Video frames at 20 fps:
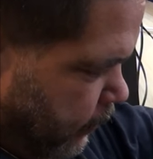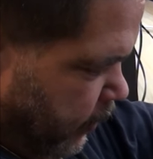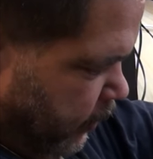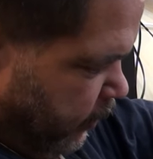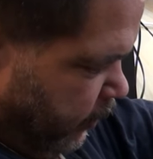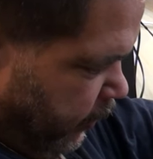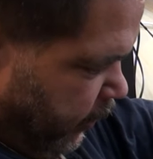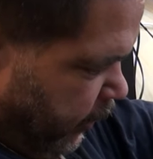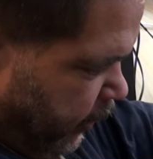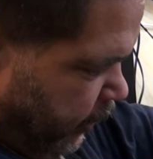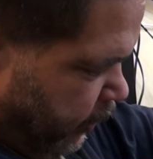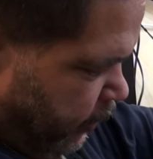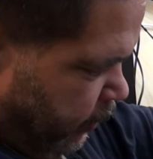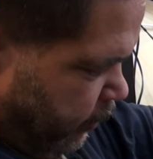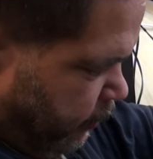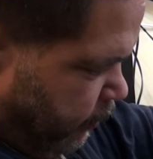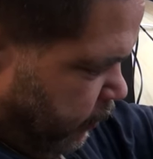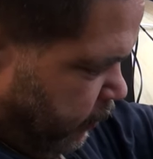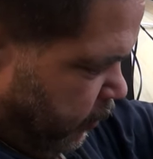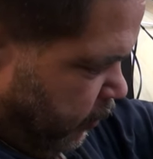So yeah, you
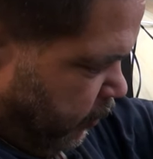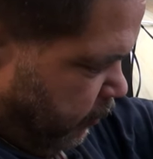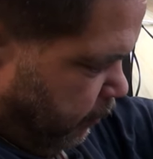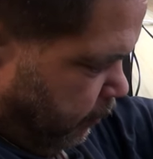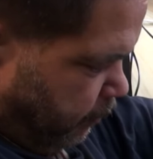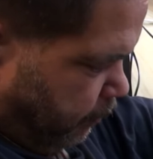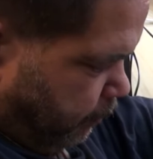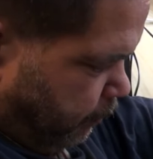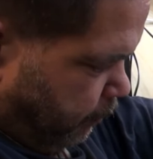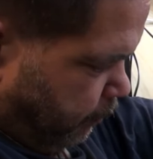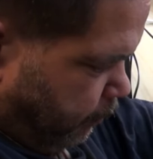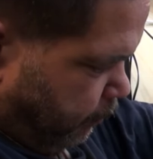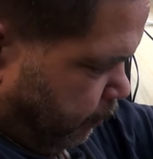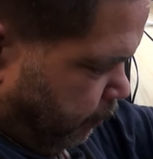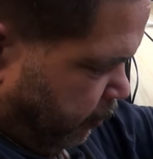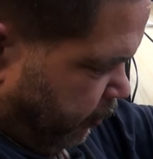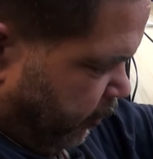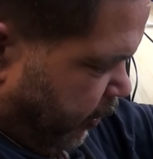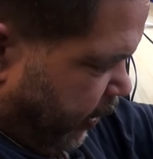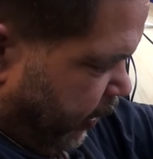know, just
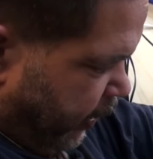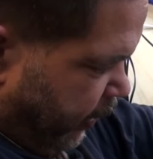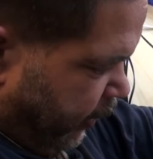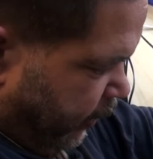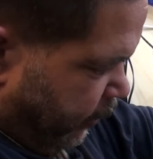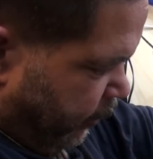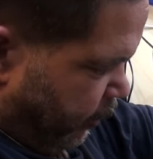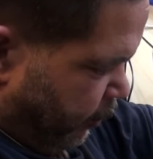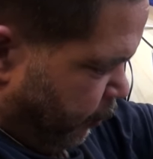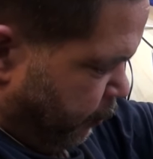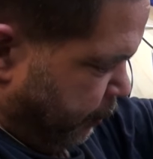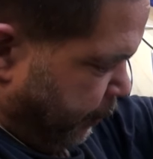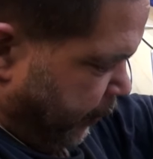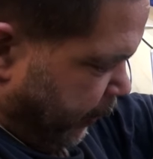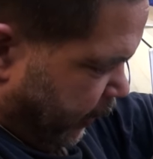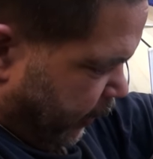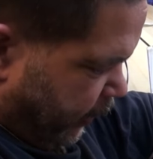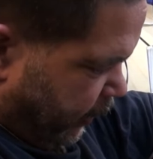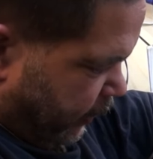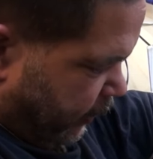praying and
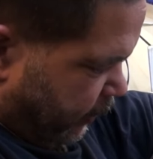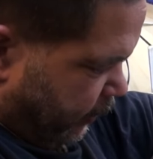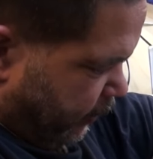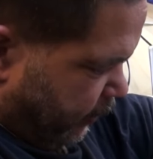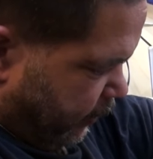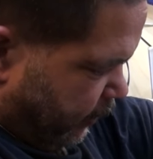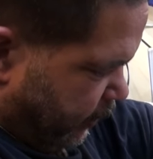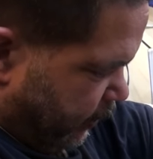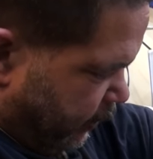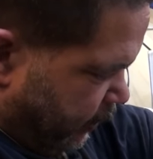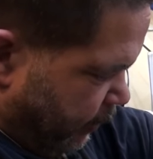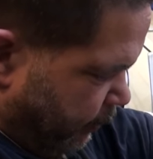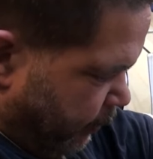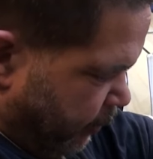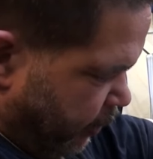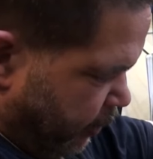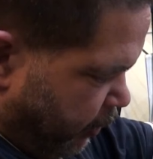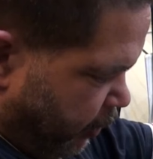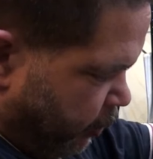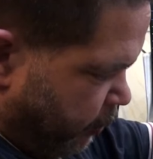hoping that
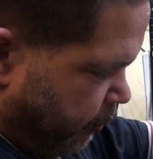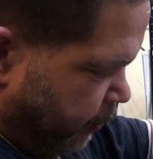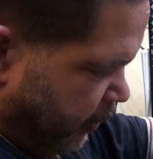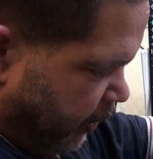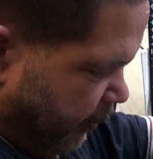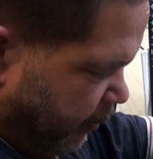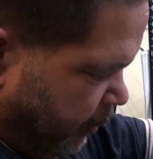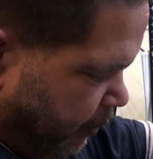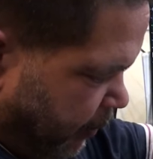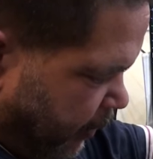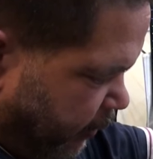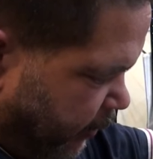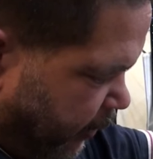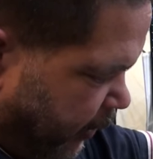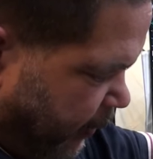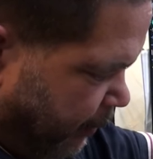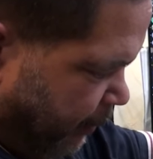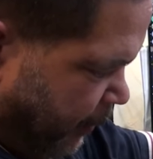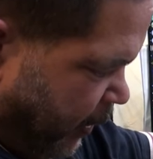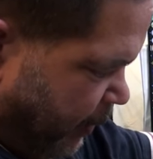when I opened up the battery
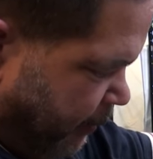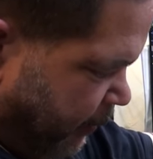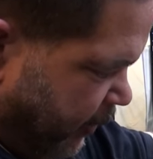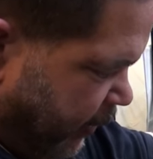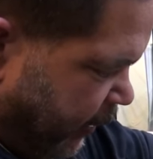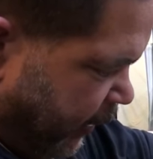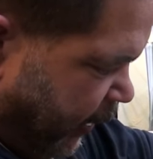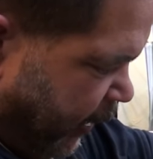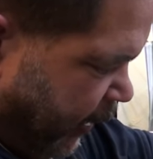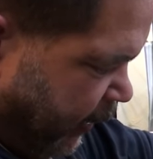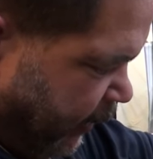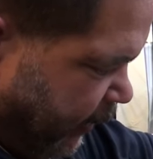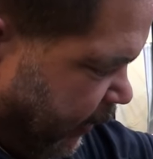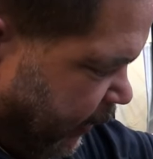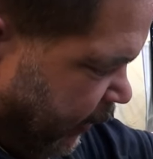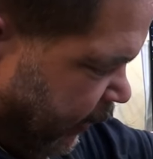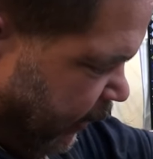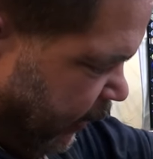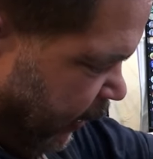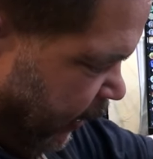compartment that they
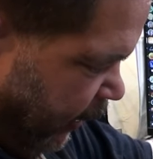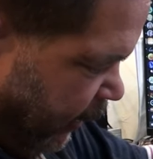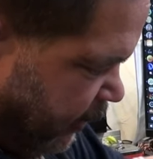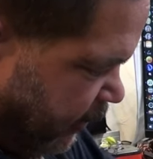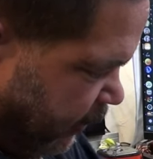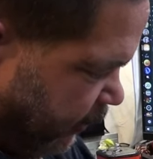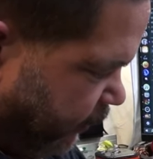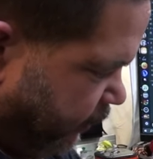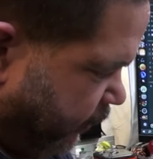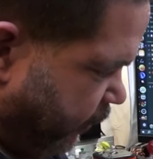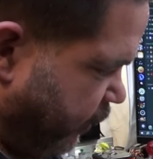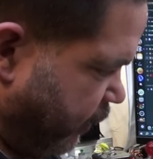hadn't leaked.